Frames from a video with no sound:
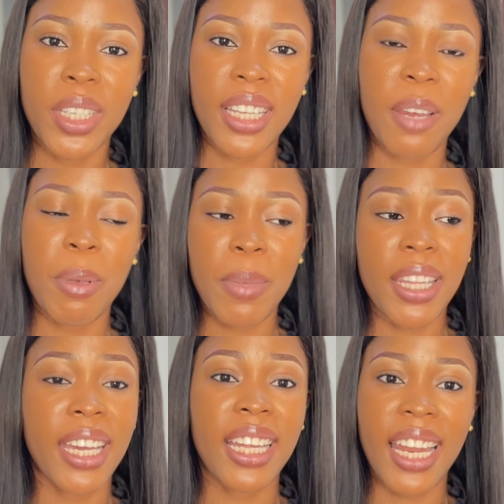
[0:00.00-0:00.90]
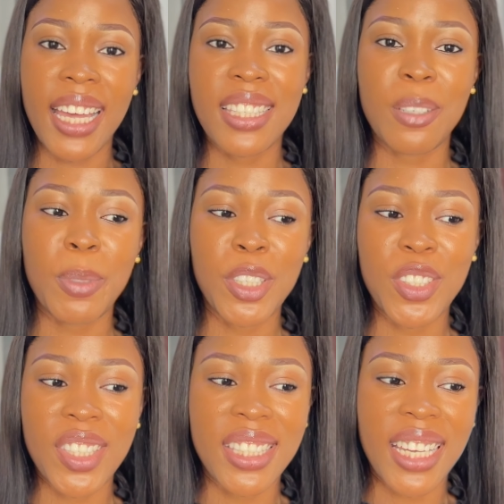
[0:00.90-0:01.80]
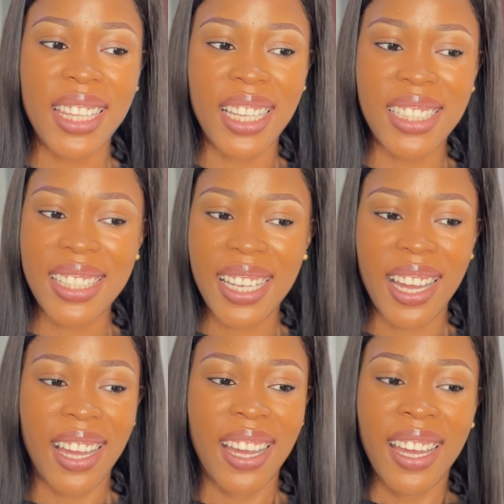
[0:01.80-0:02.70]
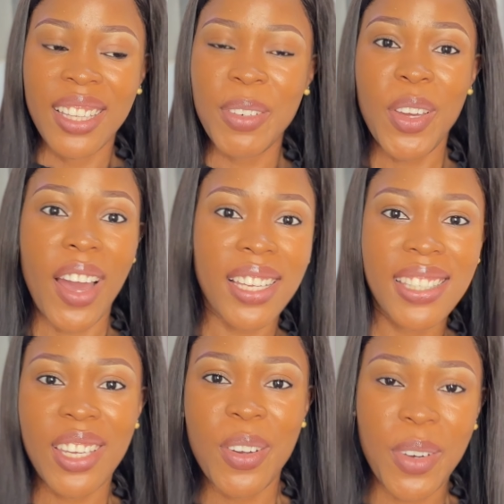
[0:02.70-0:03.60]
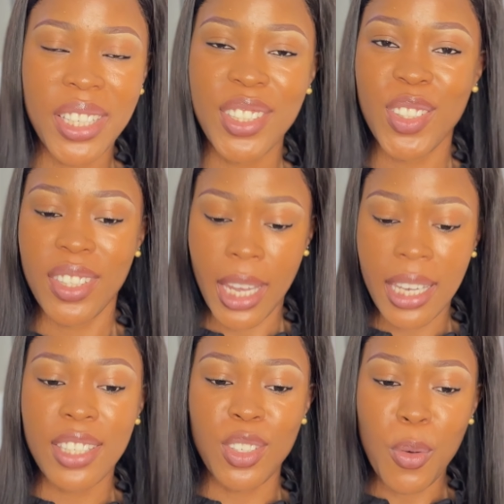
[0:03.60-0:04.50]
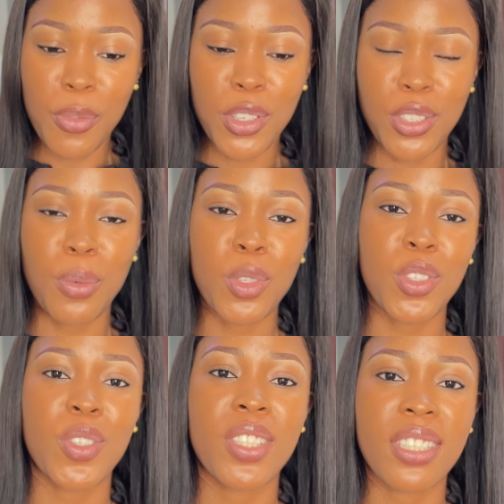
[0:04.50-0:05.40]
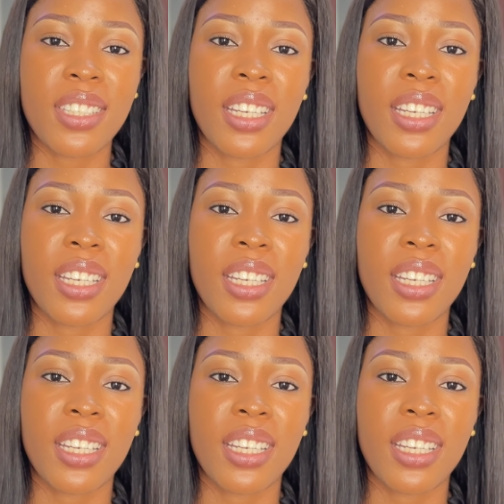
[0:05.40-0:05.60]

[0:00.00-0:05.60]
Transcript: I remember that in class, someone used to say that, Jessica, when you're asking questions, like it's obvious you want to use this thing.